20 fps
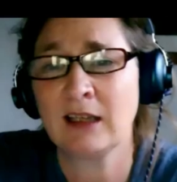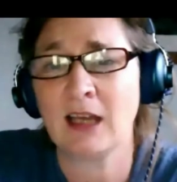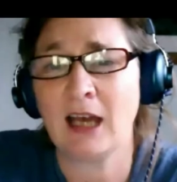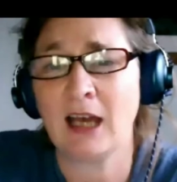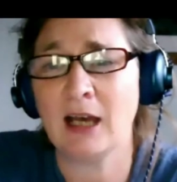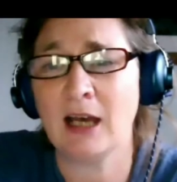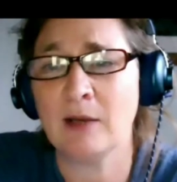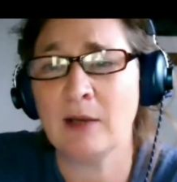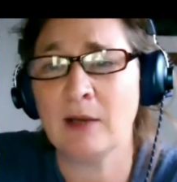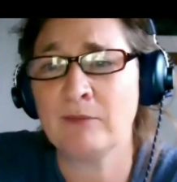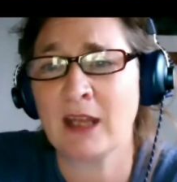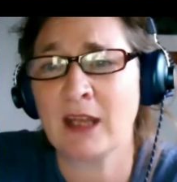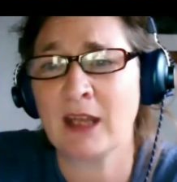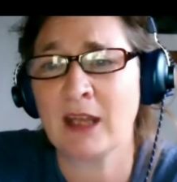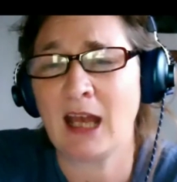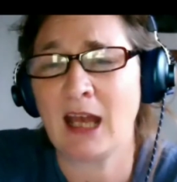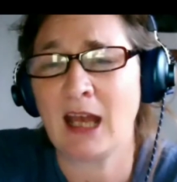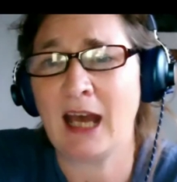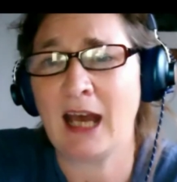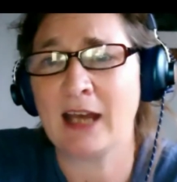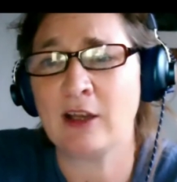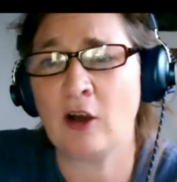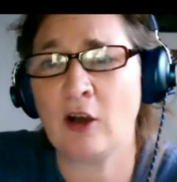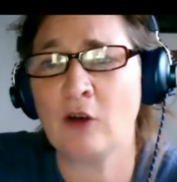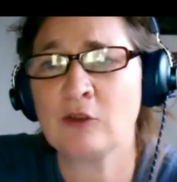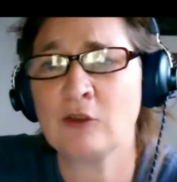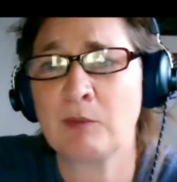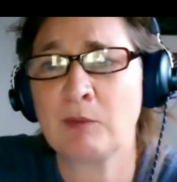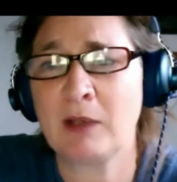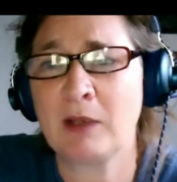um, and
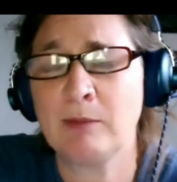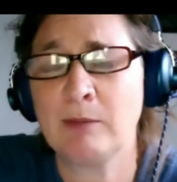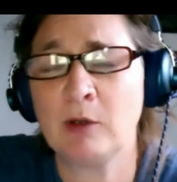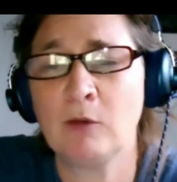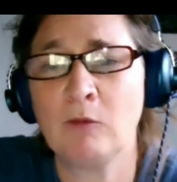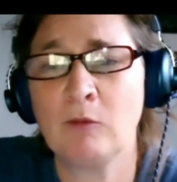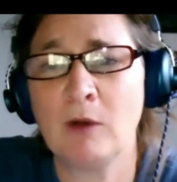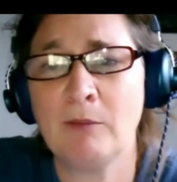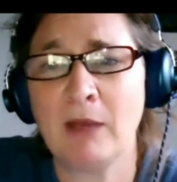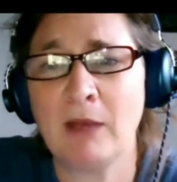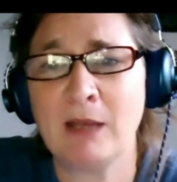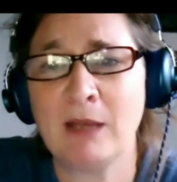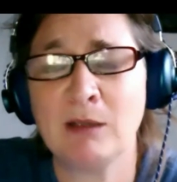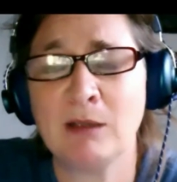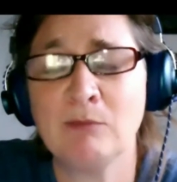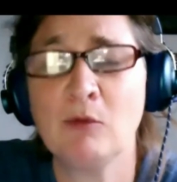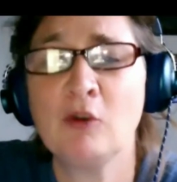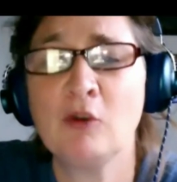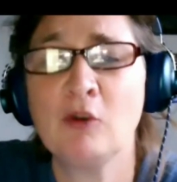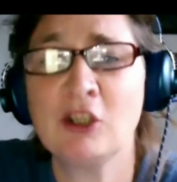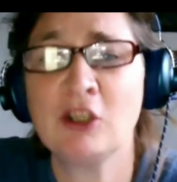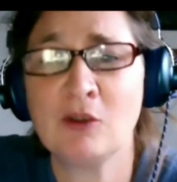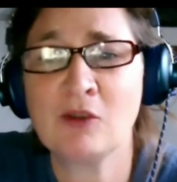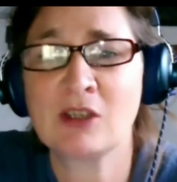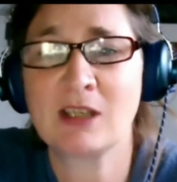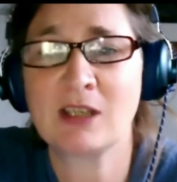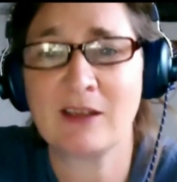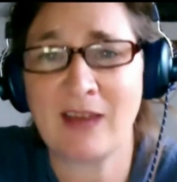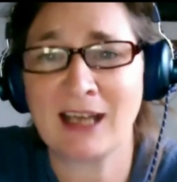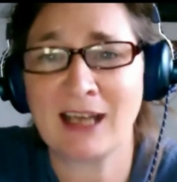older people were maybe more
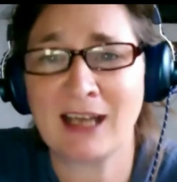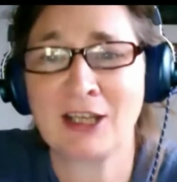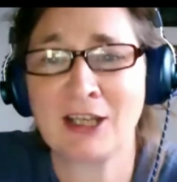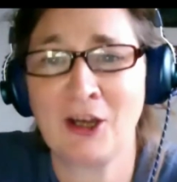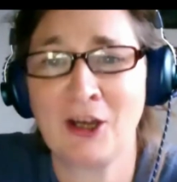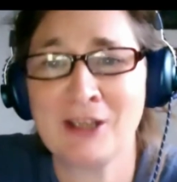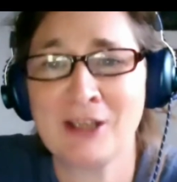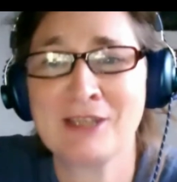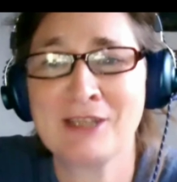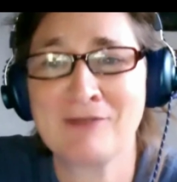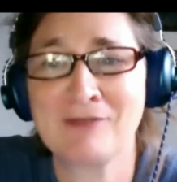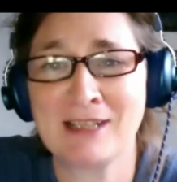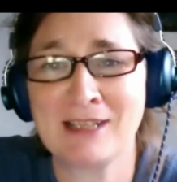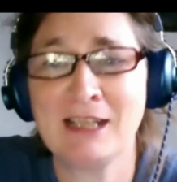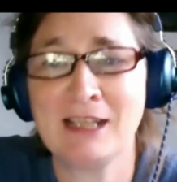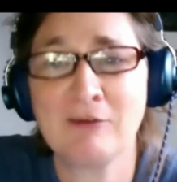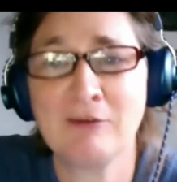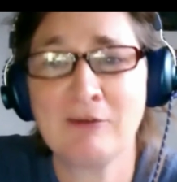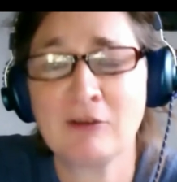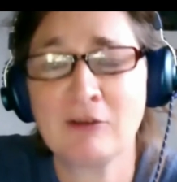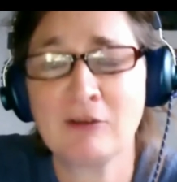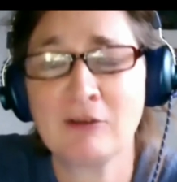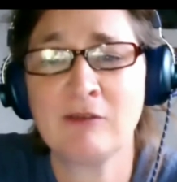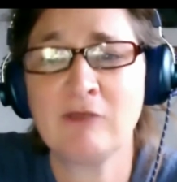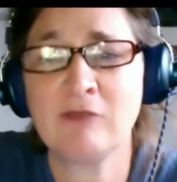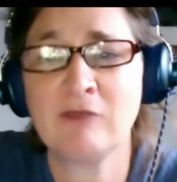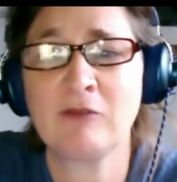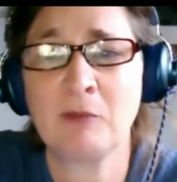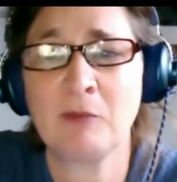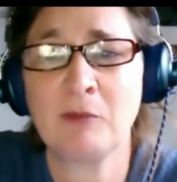used to that kind of delivery of
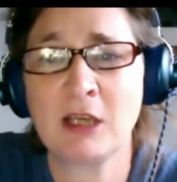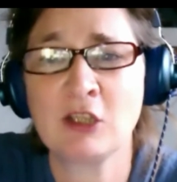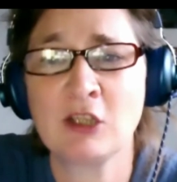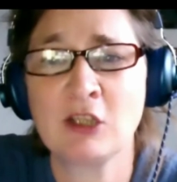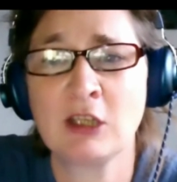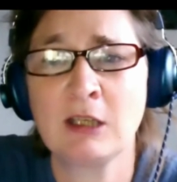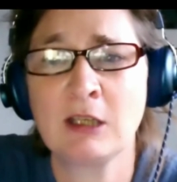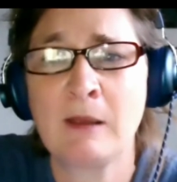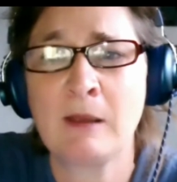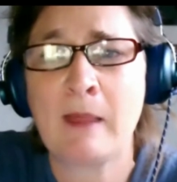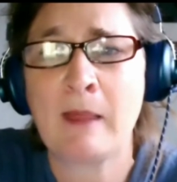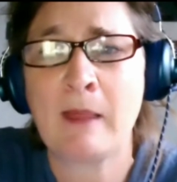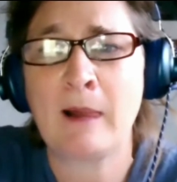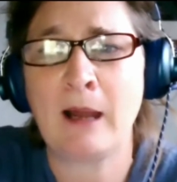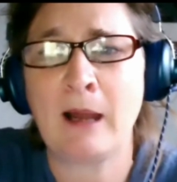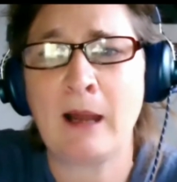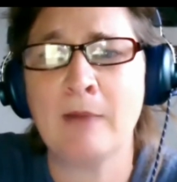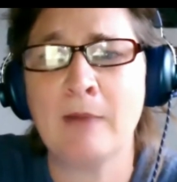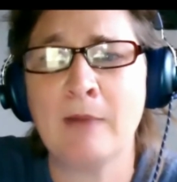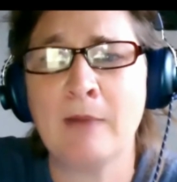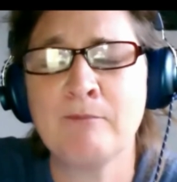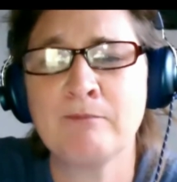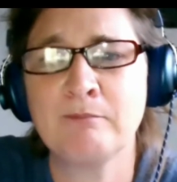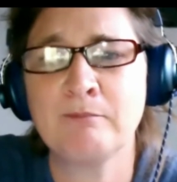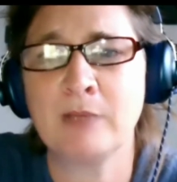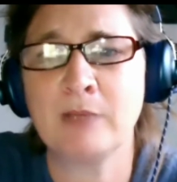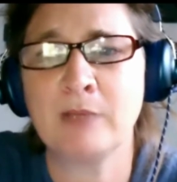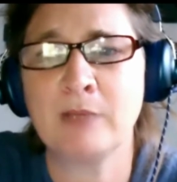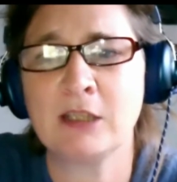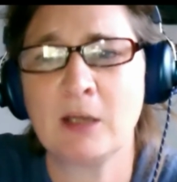information um,
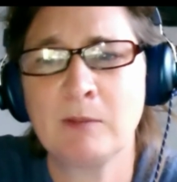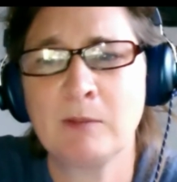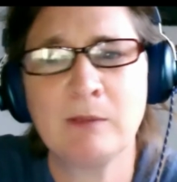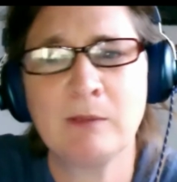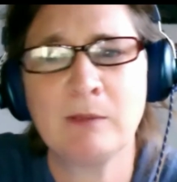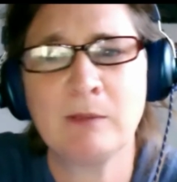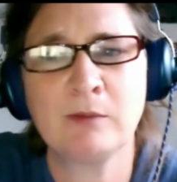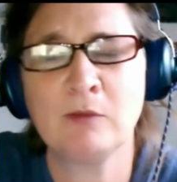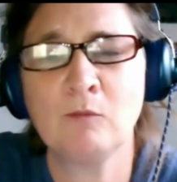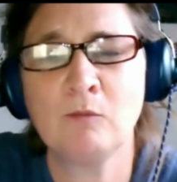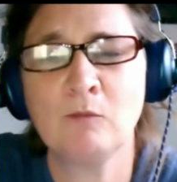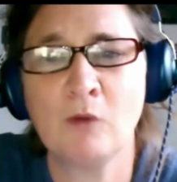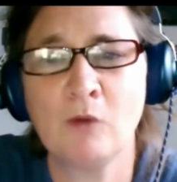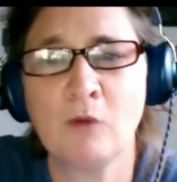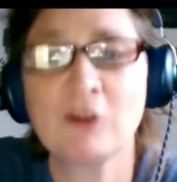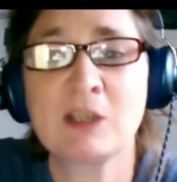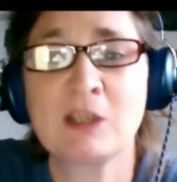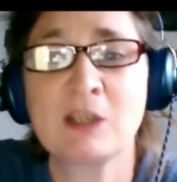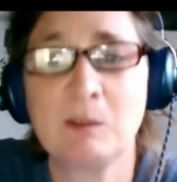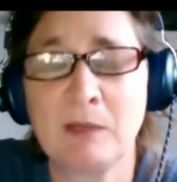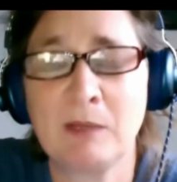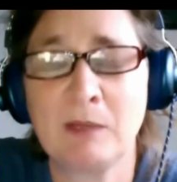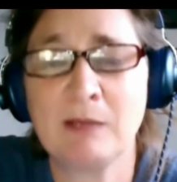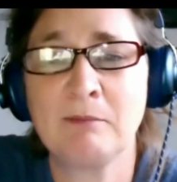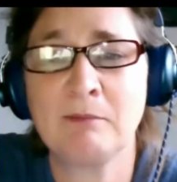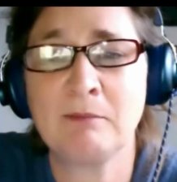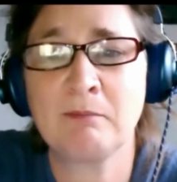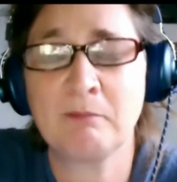but young people want to be